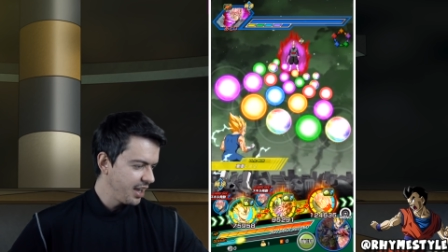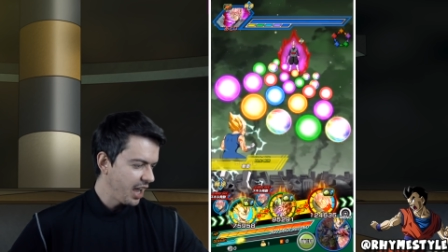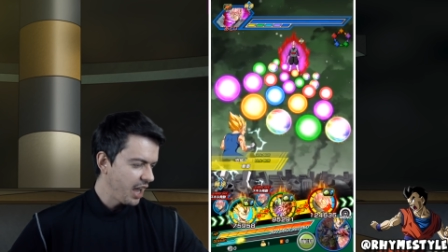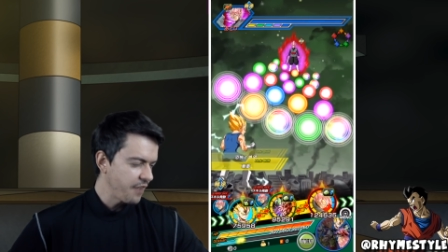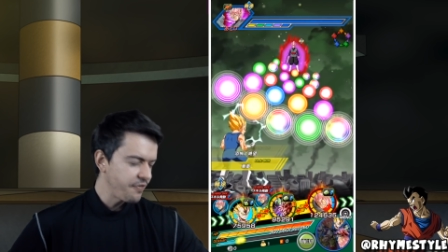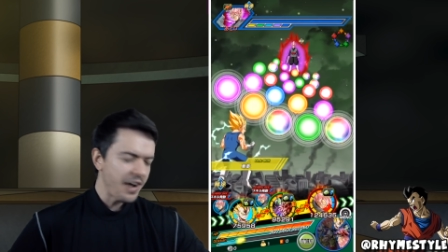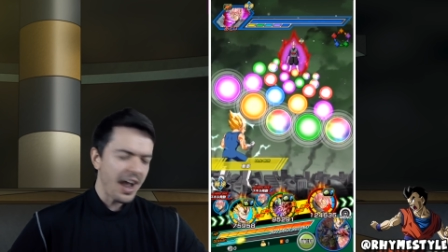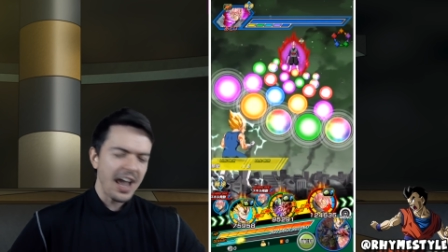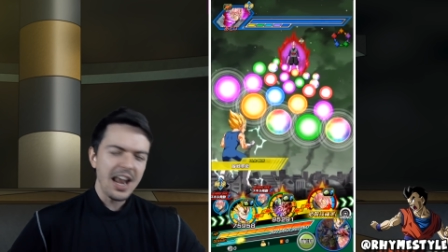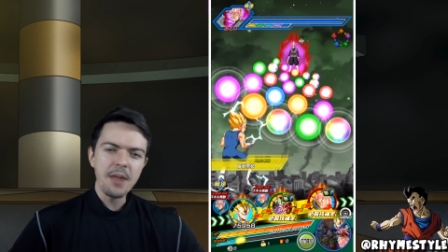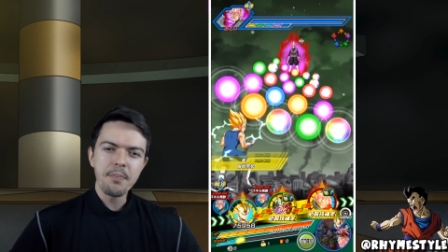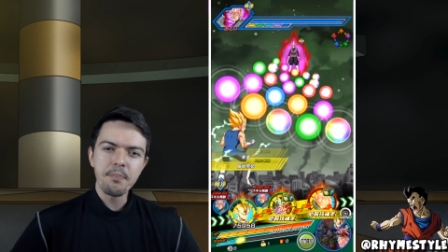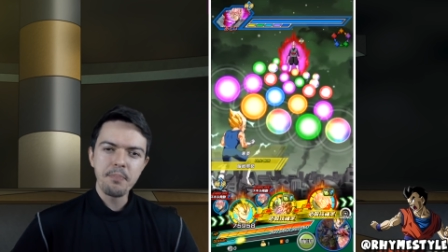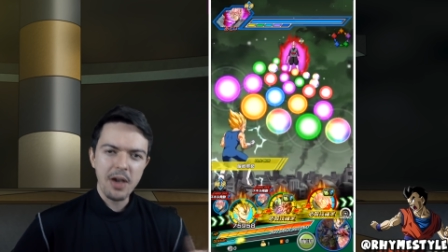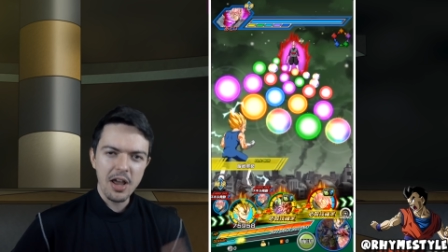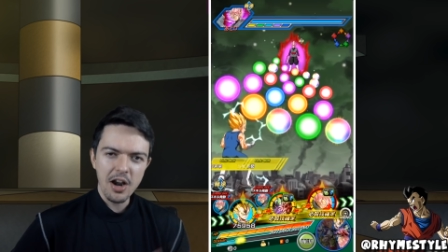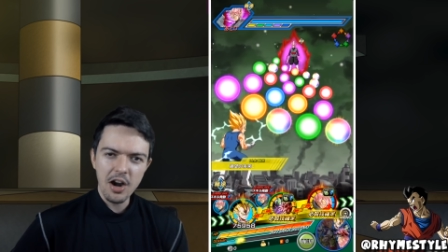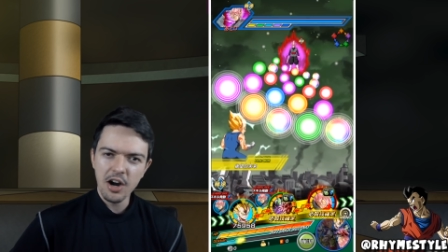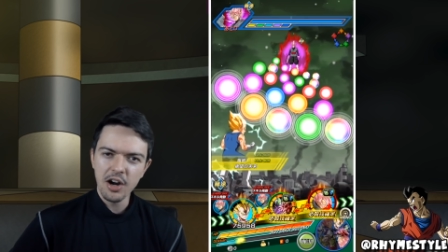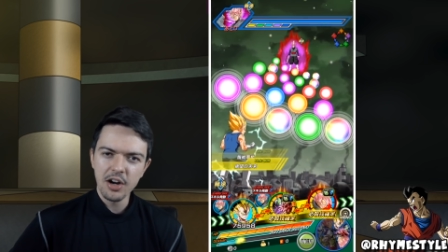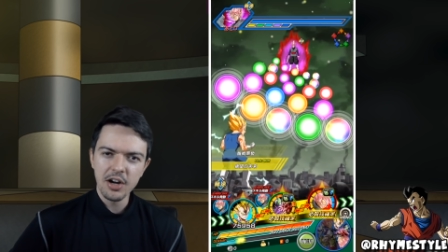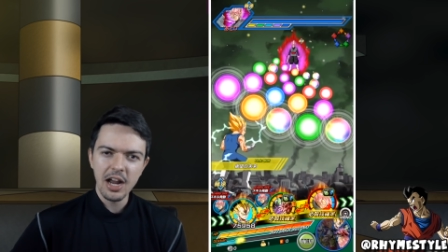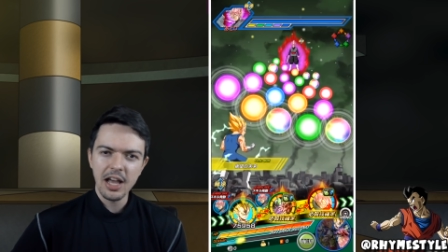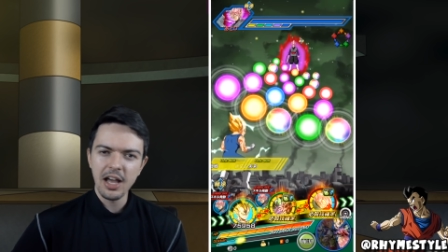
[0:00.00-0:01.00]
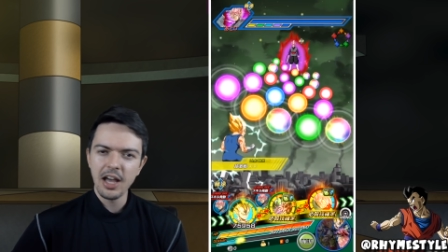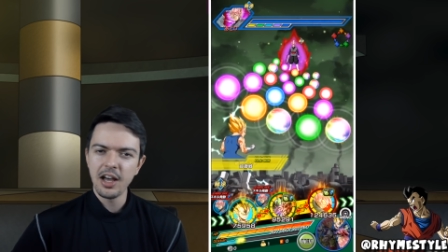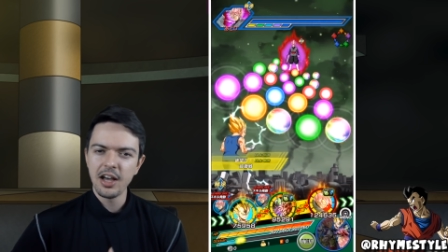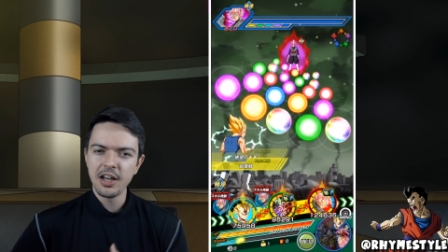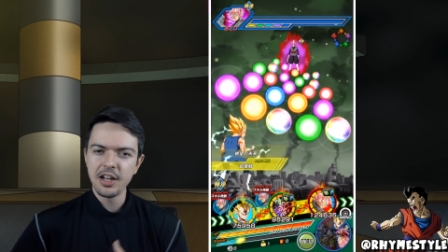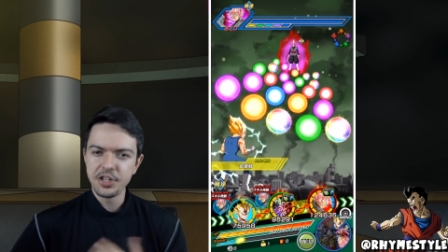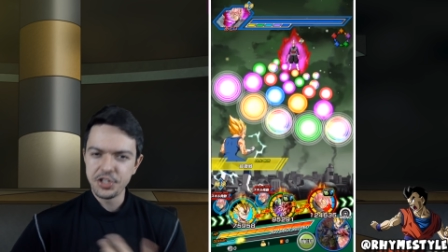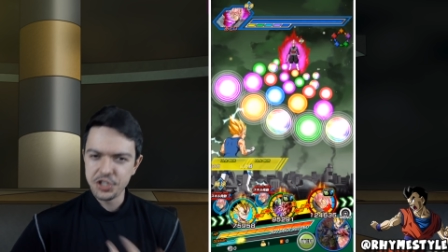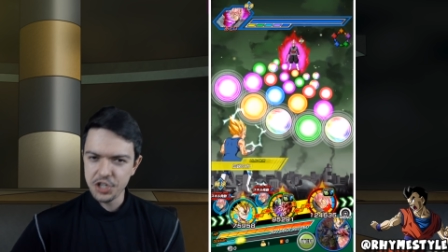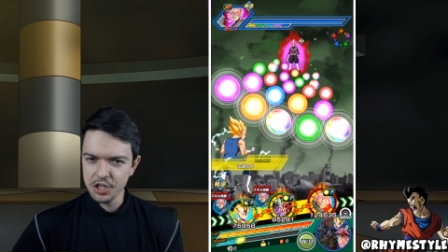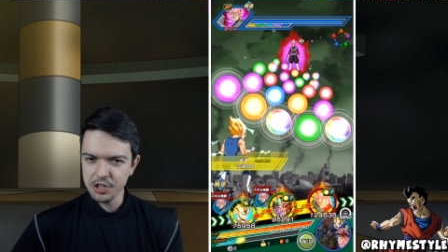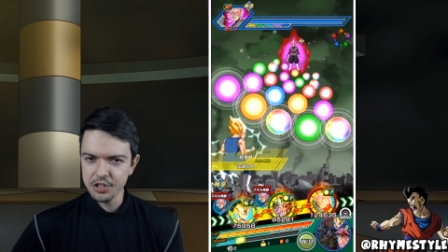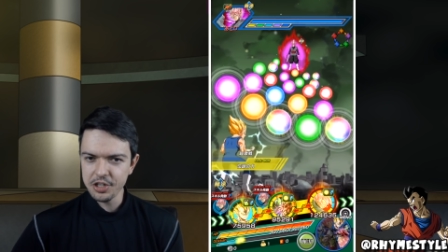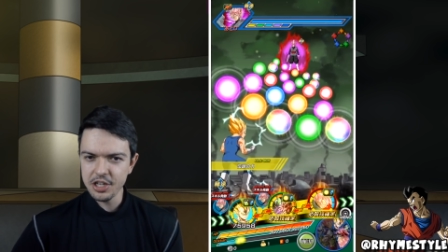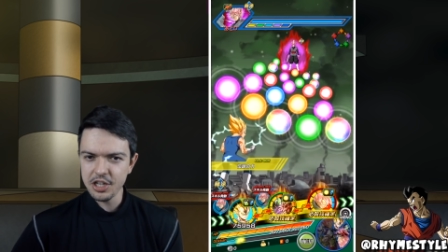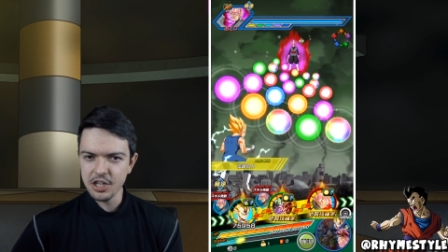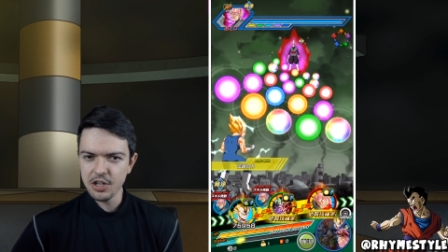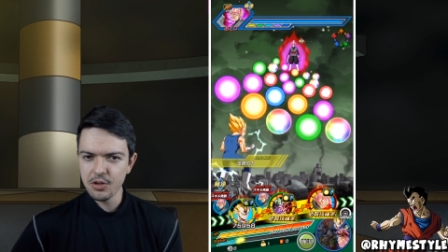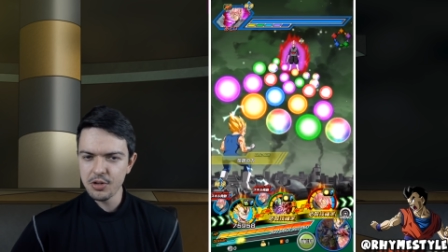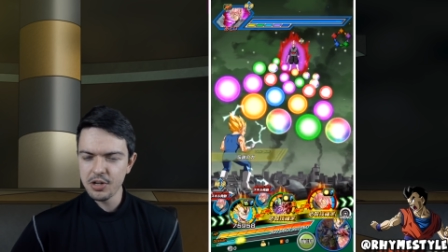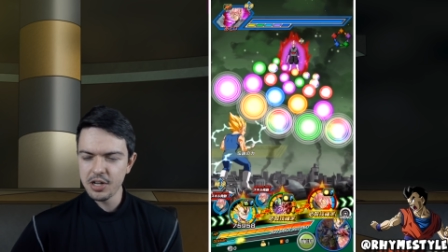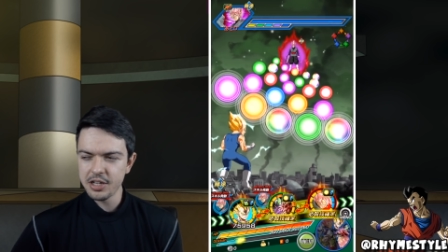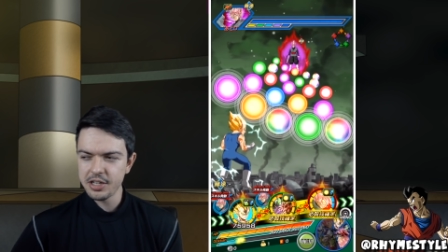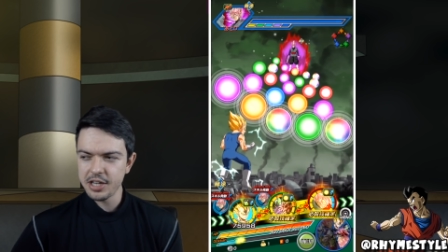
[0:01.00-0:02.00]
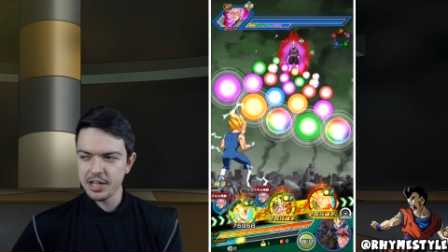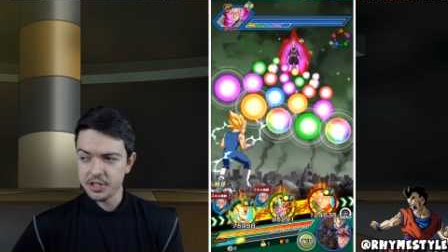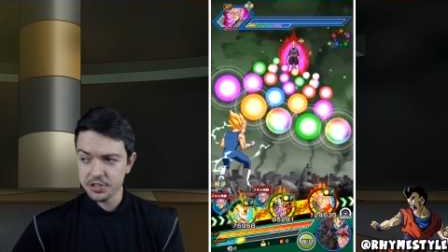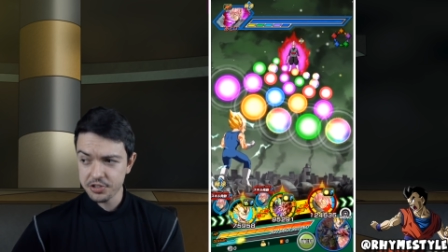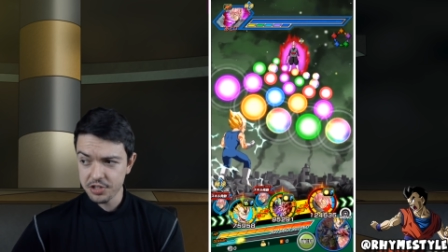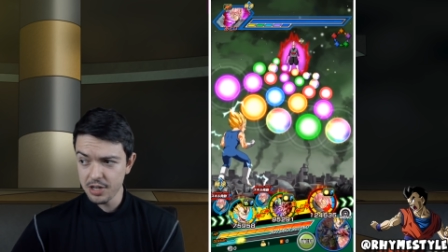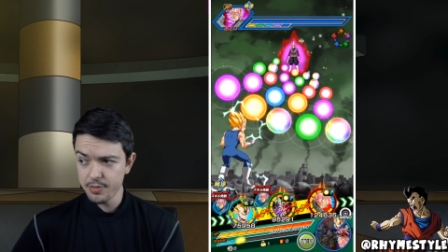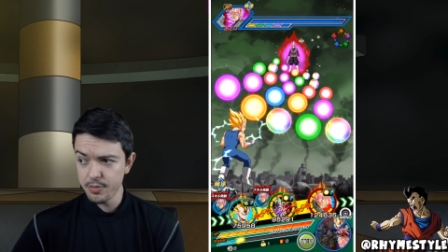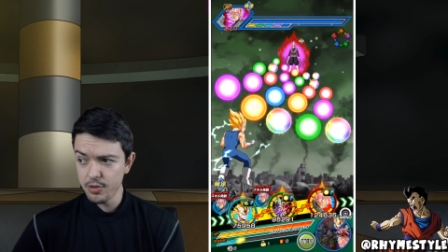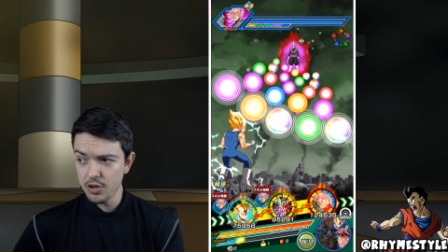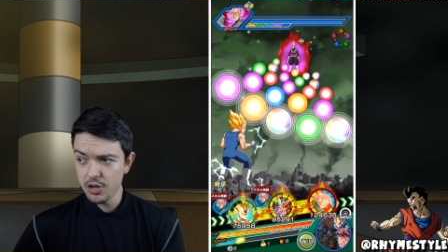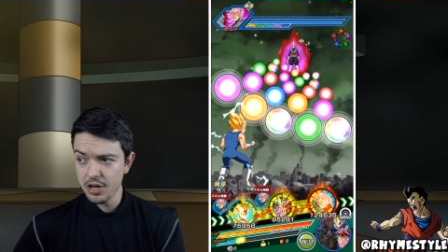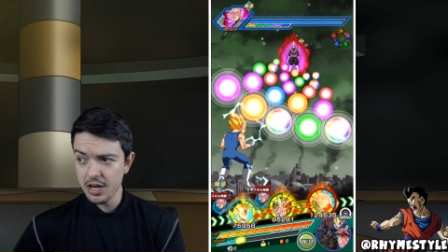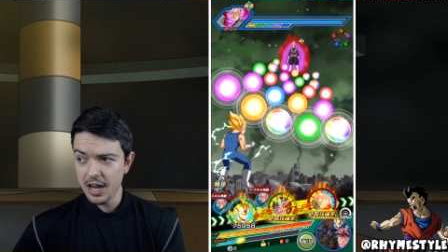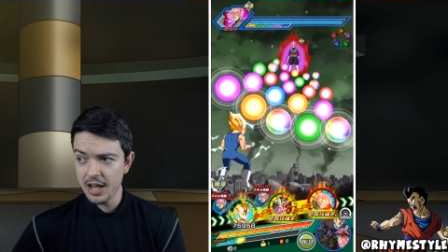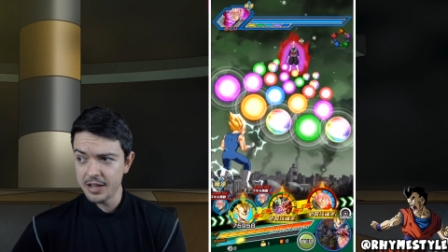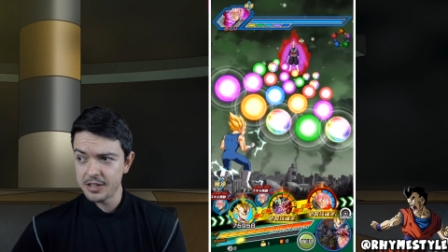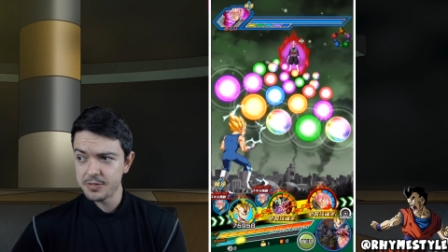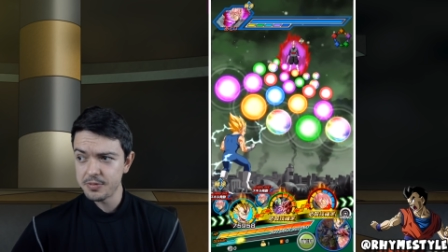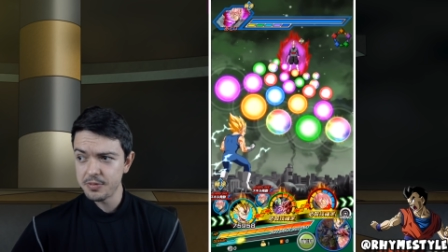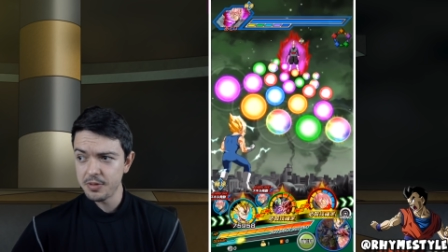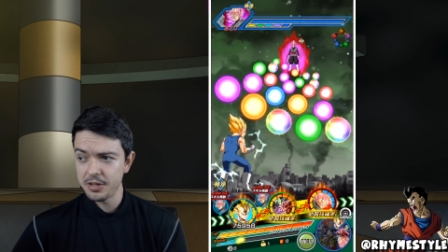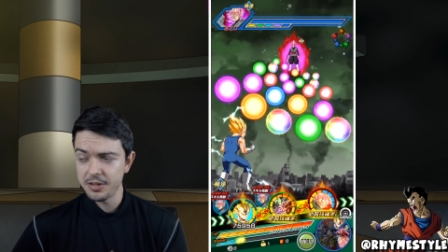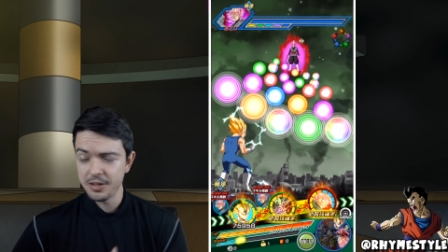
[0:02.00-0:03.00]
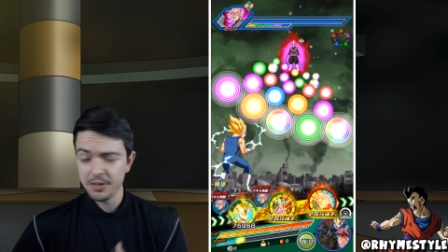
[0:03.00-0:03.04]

If I had a better uh, agility unit, extreme unit that's